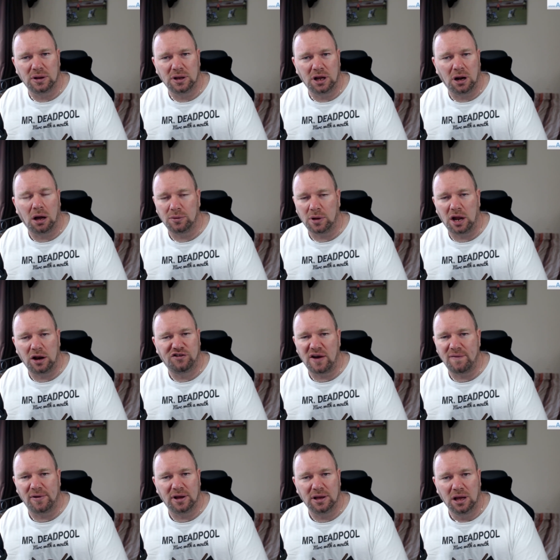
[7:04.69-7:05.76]
And you know, I'm
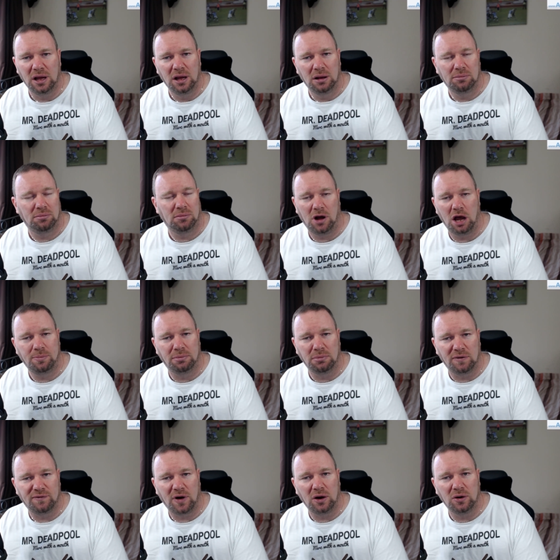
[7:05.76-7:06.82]
generally open
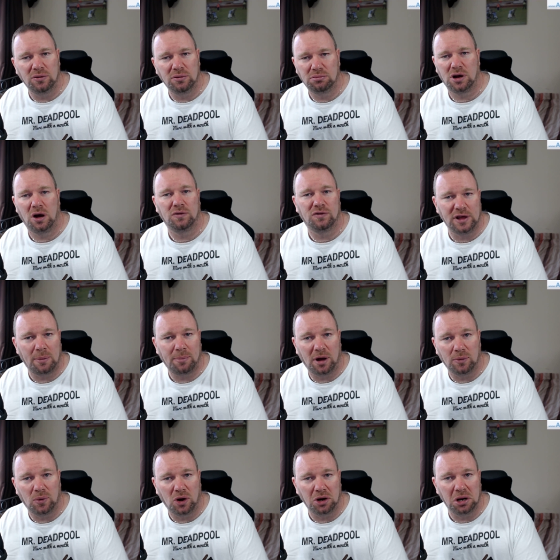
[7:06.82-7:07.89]
my phone, go to the app
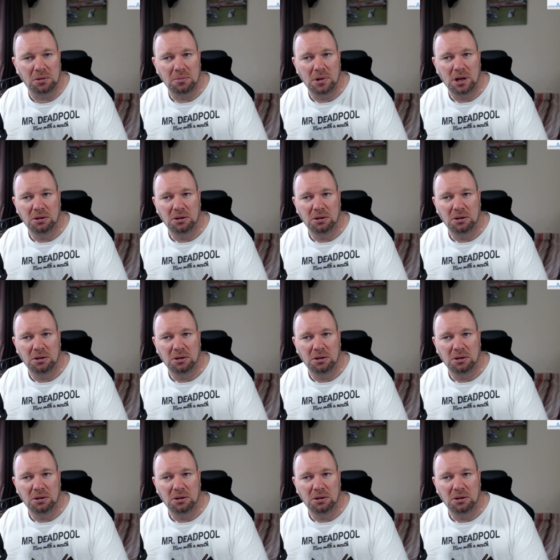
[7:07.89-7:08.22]
I want,